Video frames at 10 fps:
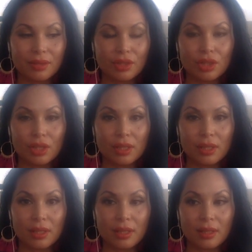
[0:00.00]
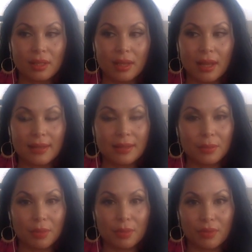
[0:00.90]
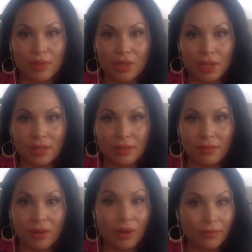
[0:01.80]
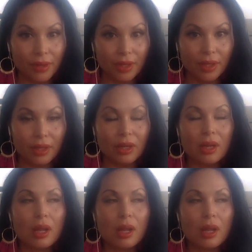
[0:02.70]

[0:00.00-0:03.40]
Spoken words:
She has symptoms of congestive heart failure.